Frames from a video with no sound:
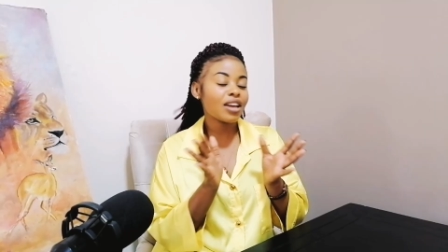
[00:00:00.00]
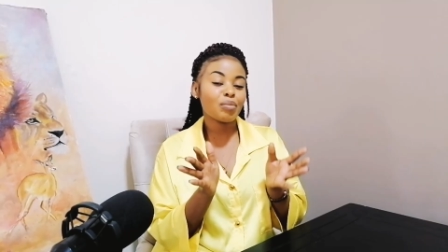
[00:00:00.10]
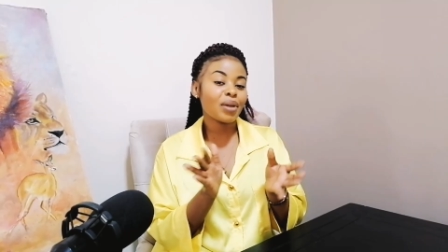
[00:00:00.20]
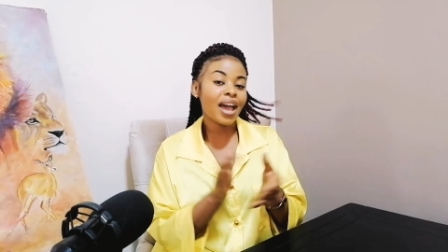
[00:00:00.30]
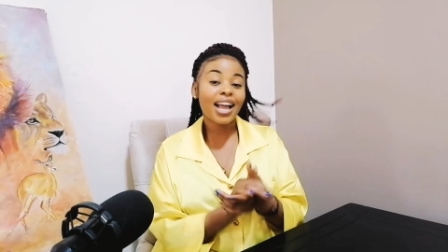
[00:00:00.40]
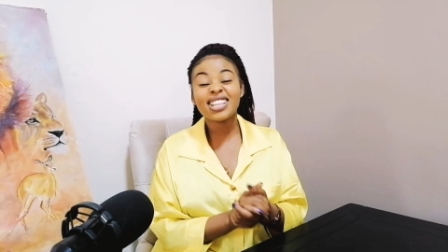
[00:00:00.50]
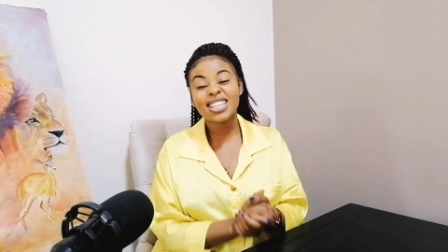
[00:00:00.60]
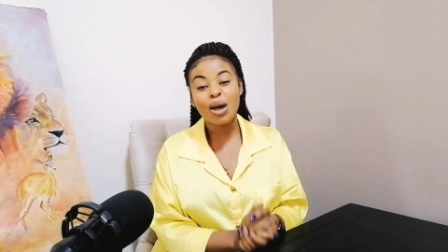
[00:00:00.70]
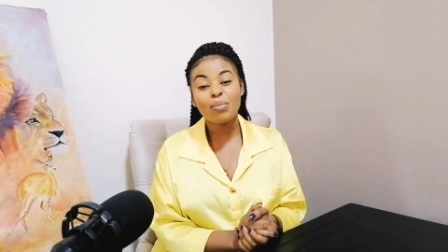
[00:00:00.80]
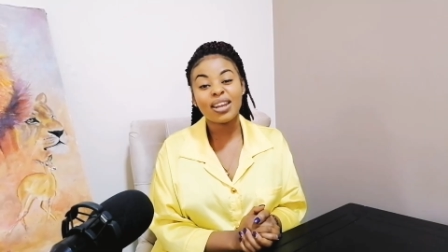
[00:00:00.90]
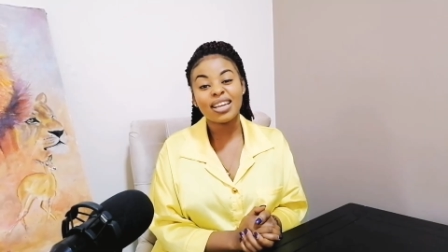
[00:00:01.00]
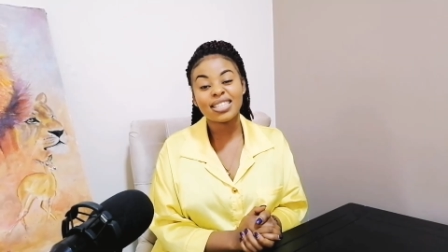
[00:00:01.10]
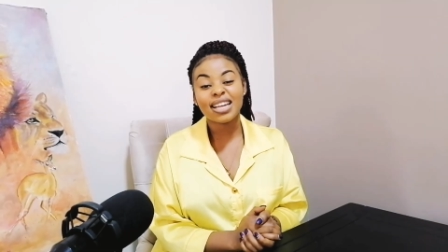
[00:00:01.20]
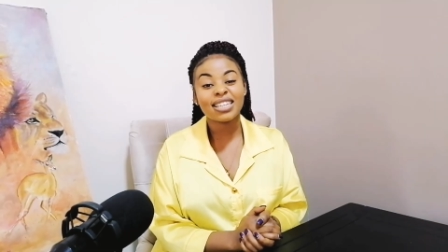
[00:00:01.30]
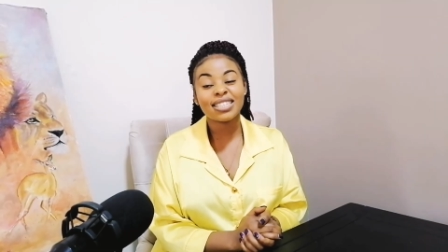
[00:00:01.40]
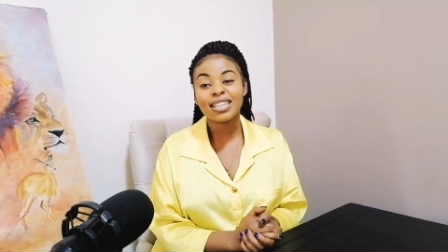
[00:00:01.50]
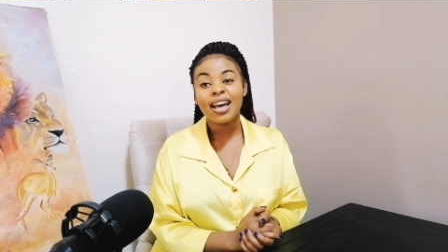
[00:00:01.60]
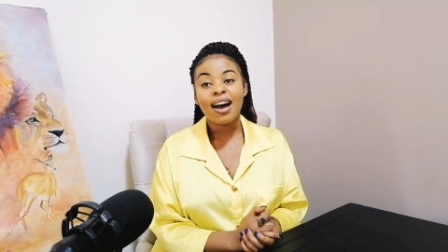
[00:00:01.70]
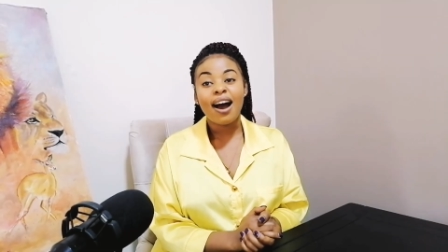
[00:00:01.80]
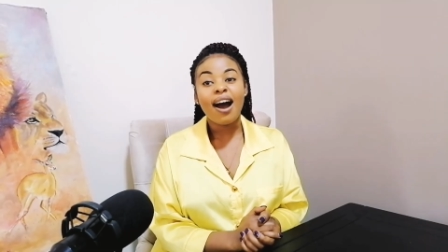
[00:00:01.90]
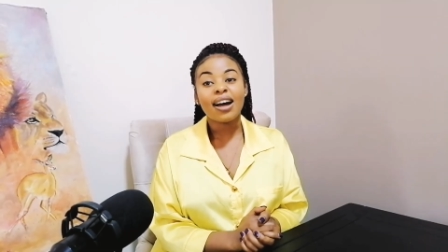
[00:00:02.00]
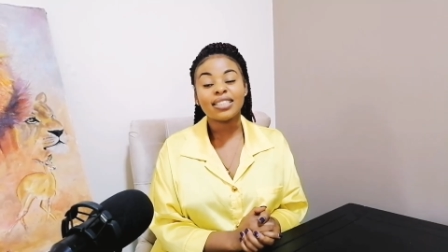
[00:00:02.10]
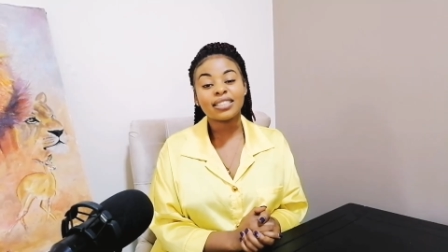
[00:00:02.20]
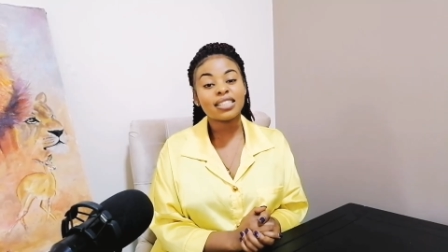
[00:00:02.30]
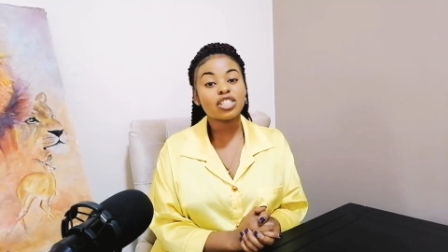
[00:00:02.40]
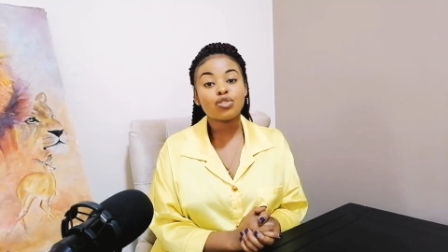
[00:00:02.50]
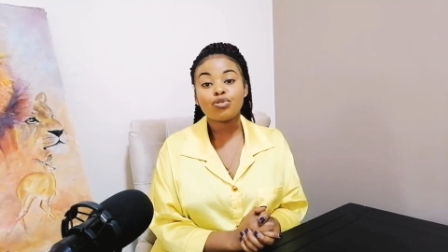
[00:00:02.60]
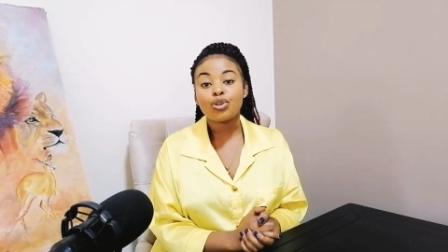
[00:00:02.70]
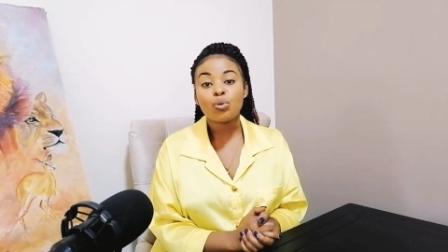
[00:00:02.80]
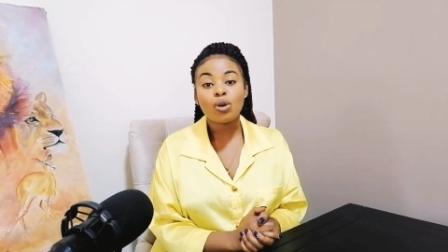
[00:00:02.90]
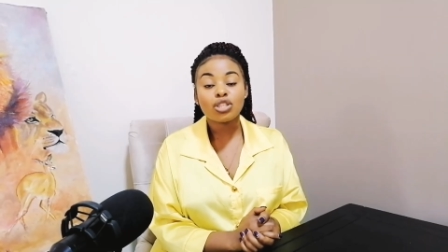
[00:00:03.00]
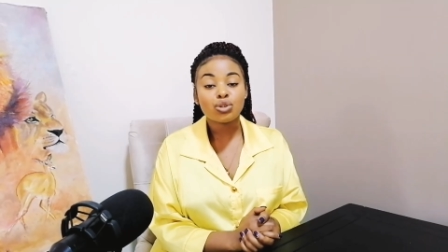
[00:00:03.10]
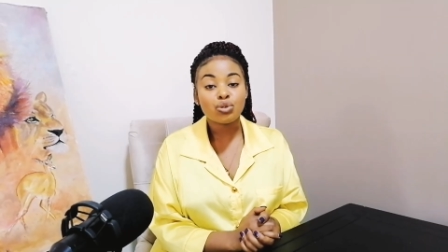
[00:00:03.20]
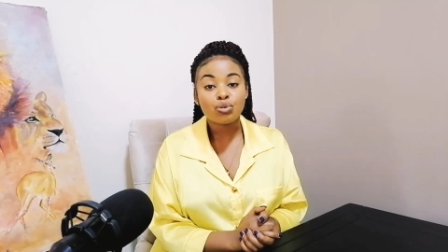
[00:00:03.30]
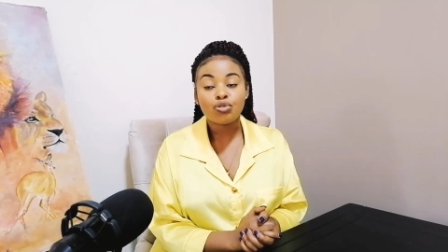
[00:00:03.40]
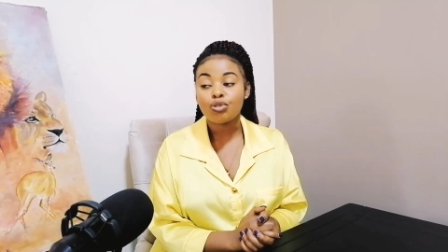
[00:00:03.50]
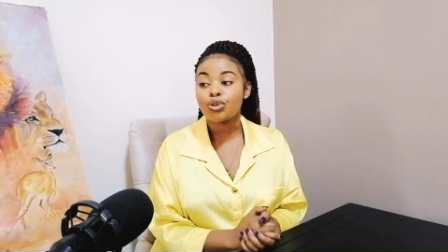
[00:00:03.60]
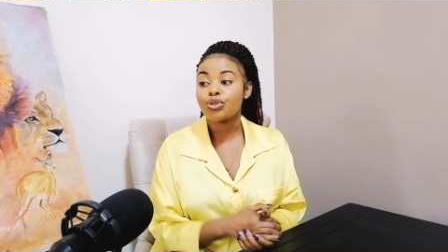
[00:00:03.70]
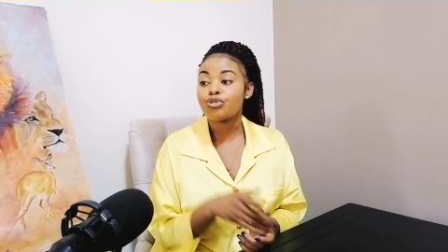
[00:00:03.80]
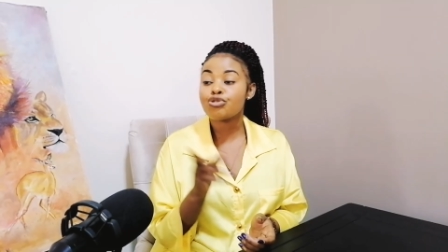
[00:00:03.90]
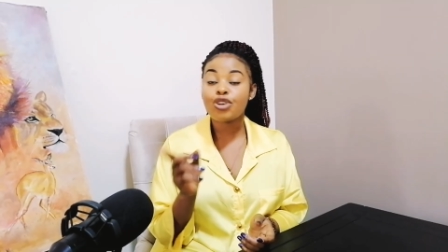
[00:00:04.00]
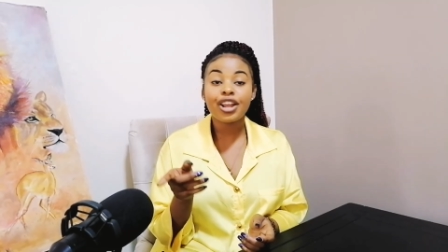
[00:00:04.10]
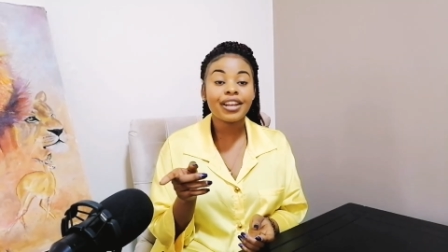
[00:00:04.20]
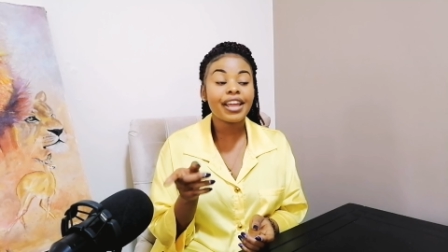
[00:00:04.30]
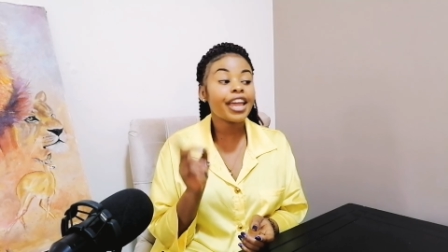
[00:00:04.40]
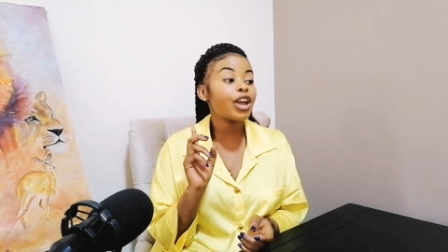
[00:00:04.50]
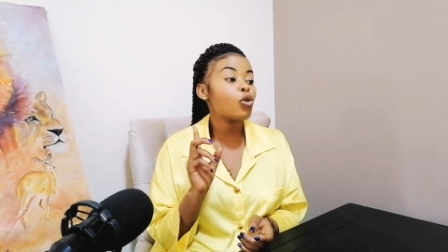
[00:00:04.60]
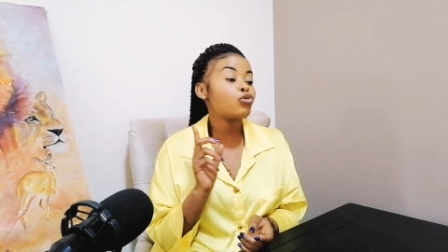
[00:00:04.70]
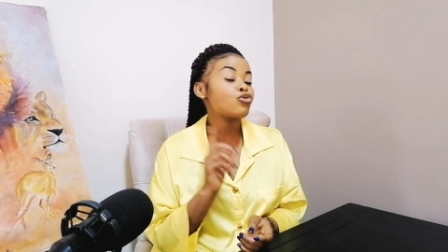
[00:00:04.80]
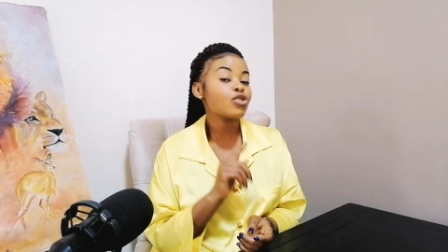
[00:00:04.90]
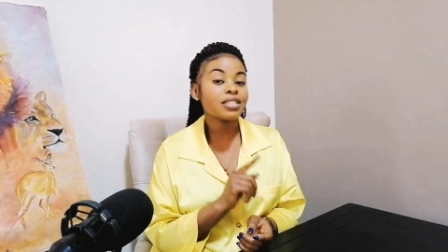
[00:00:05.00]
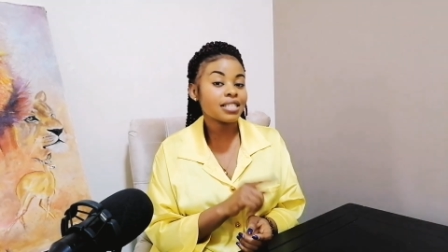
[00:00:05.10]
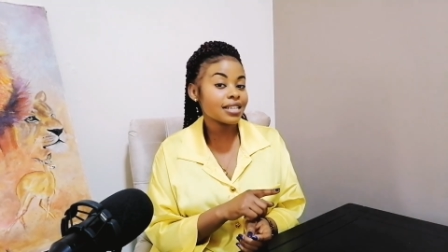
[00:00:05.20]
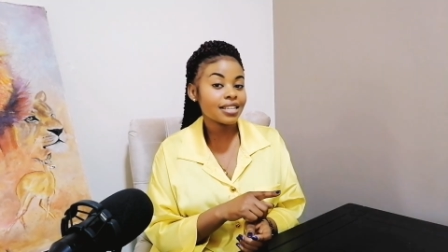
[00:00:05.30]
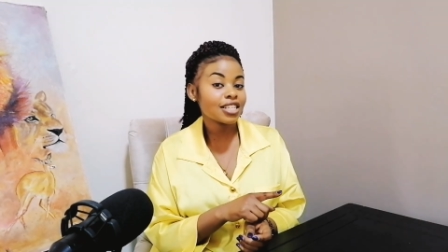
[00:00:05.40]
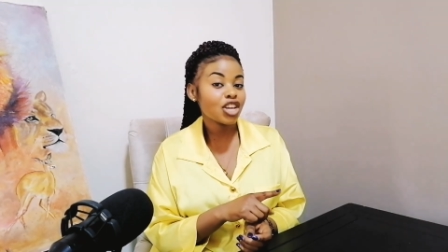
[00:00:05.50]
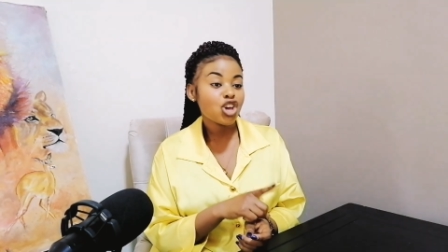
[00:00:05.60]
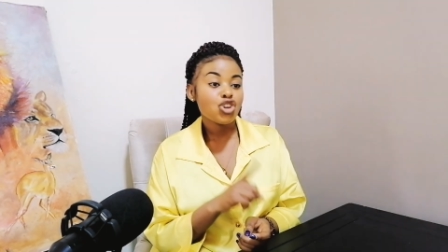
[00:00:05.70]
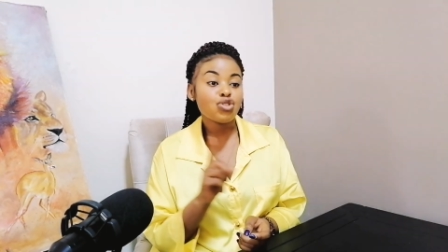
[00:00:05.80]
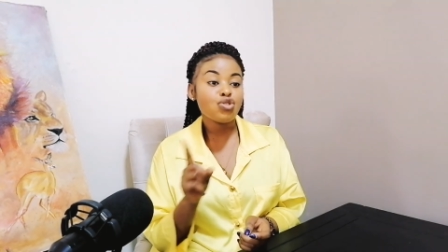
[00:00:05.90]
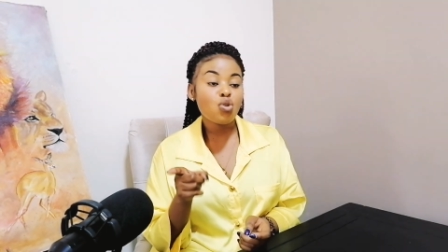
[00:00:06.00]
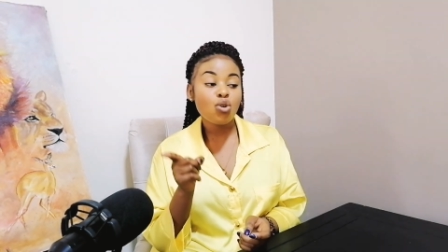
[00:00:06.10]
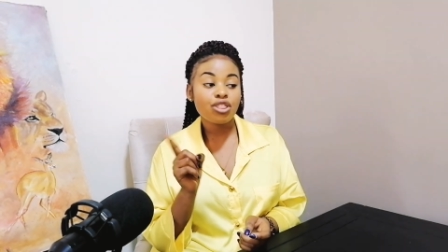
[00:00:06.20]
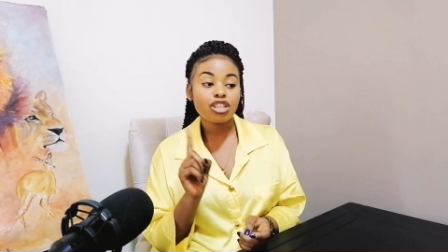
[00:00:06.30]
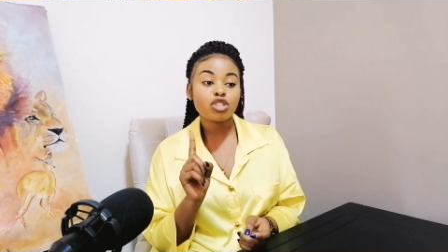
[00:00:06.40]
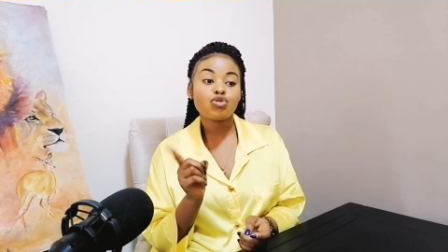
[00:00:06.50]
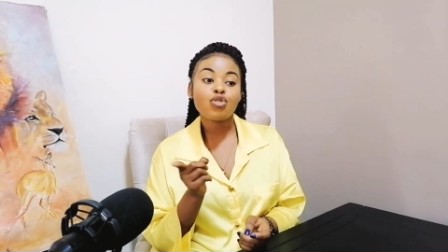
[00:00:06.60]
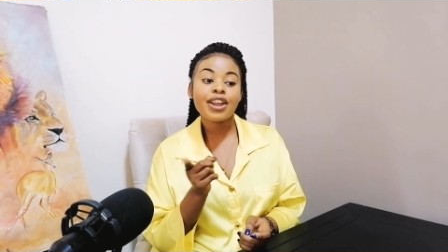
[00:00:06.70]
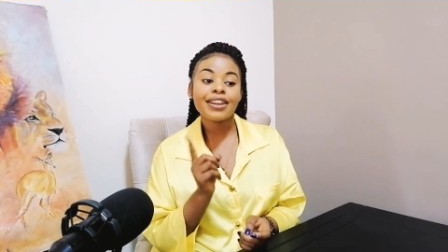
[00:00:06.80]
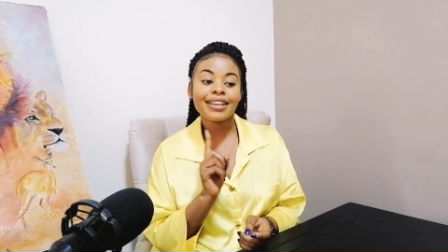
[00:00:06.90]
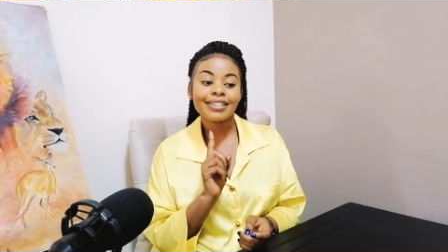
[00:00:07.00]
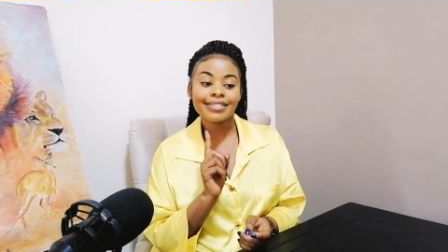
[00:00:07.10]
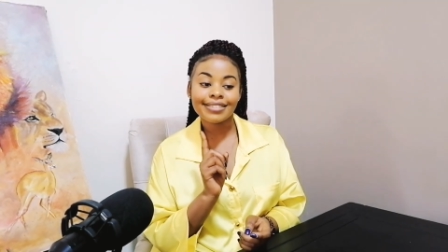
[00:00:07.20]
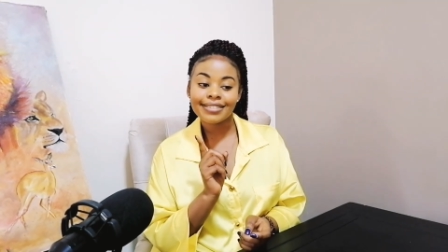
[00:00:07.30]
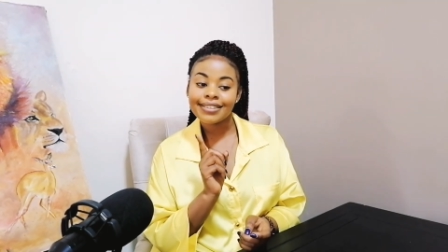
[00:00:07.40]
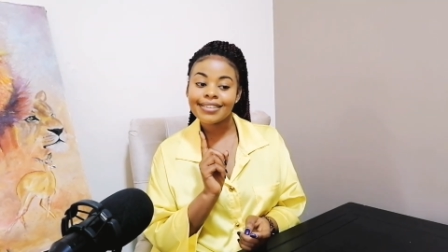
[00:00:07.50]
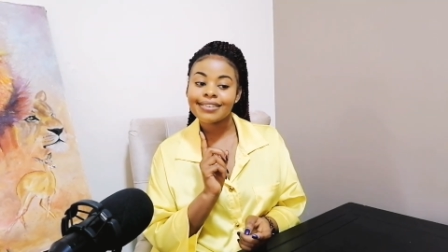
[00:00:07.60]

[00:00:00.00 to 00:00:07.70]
than me i can't come here and i start uh, dictating for you what to do for your friend a or friend z you know this friend is